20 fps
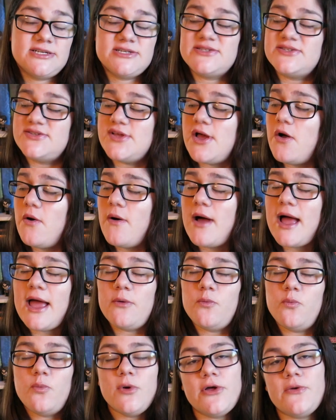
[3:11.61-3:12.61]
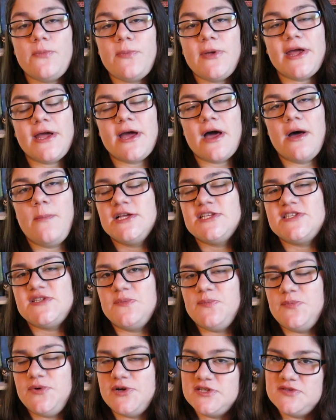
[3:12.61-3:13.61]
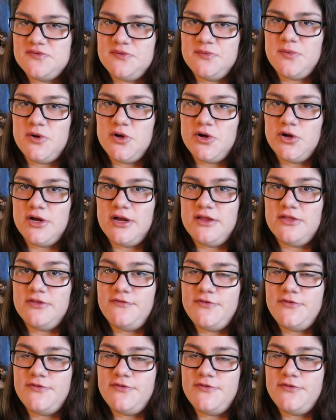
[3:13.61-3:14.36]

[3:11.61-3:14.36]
so I will pick up some books from her in the